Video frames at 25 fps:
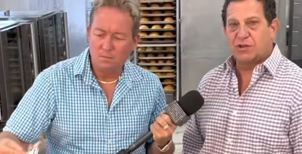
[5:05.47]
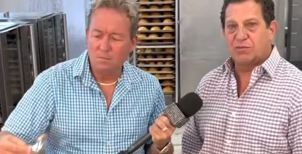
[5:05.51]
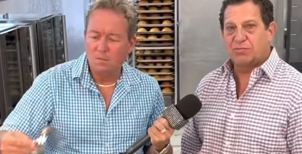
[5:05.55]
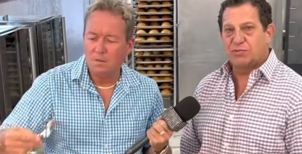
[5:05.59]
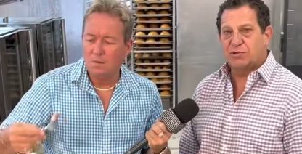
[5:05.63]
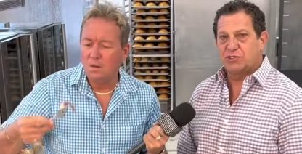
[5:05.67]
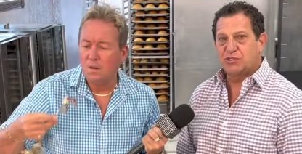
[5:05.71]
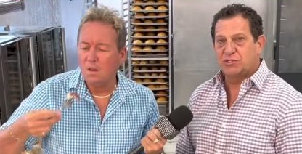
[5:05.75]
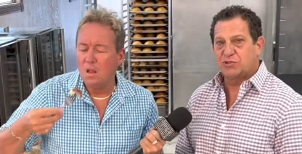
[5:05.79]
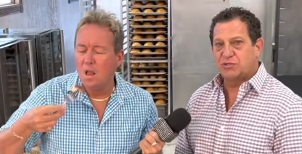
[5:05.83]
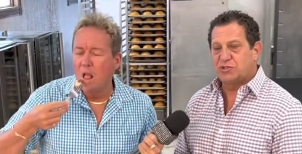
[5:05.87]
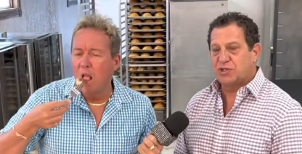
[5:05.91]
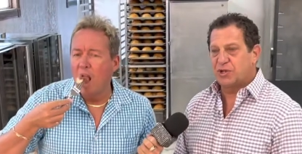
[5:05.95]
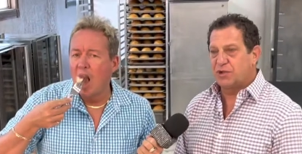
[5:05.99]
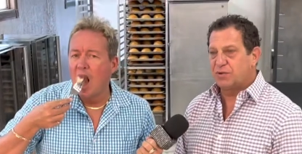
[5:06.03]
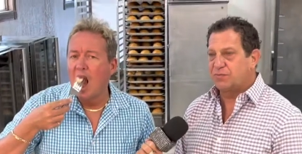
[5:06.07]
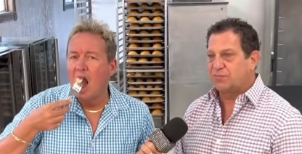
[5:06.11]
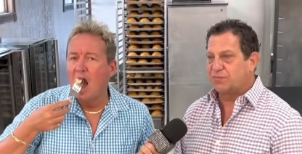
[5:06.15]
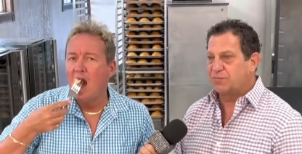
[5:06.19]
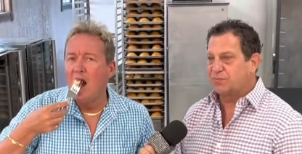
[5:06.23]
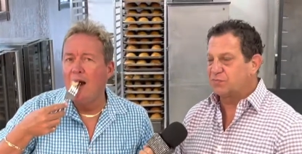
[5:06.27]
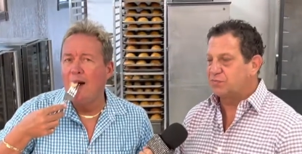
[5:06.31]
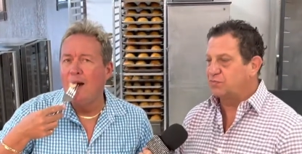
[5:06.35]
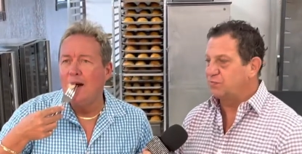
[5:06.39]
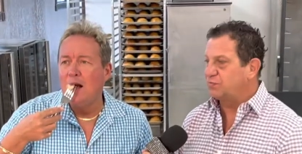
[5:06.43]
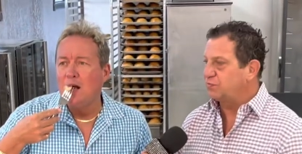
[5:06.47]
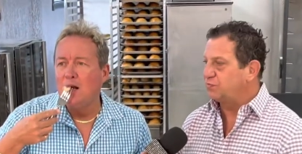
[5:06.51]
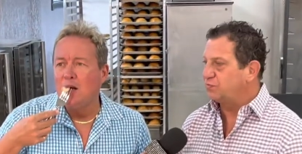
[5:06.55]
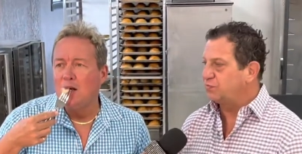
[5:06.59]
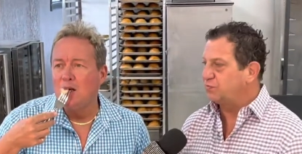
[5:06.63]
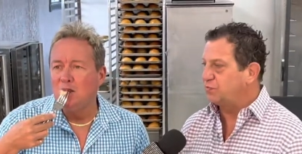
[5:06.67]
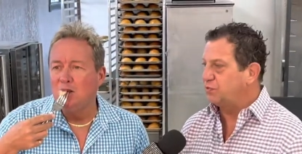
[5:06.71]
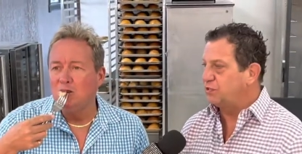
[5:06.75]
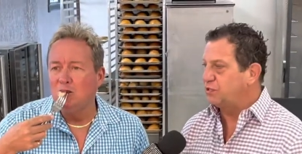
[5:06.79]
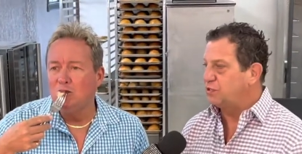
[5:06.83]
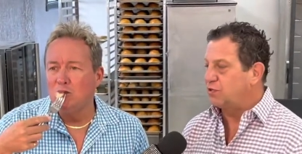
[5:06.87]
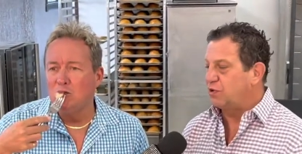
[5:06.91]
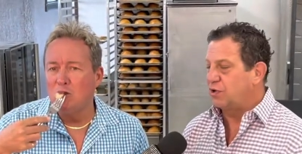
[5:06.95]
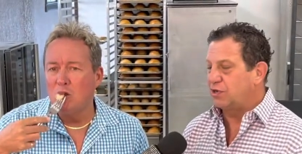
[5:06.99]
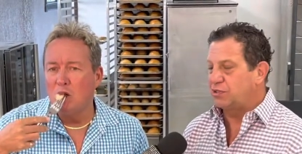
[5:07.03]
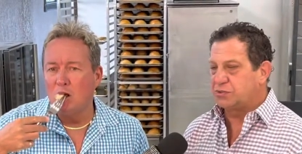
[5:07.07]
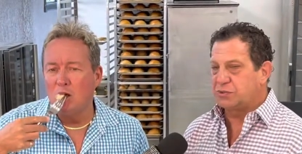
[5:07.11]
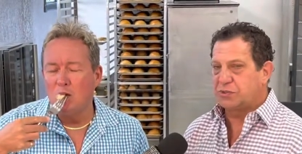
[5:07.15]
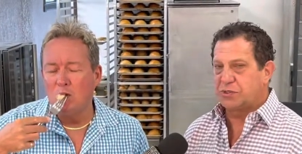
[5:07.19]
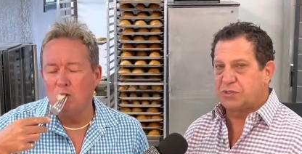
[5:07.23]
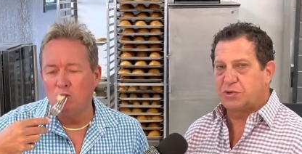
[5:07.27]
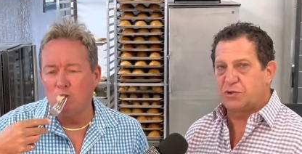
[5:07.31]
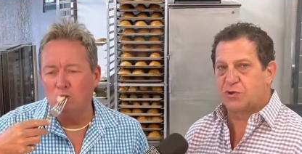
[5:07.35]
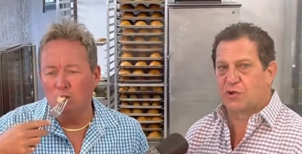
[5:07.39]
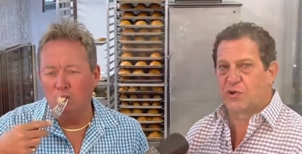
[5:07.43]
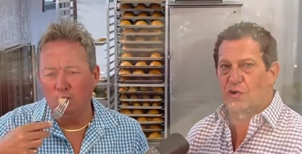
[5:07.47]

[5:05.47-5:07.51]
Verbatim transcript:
Speaker 1: prosciutto. We do ours with a little mm.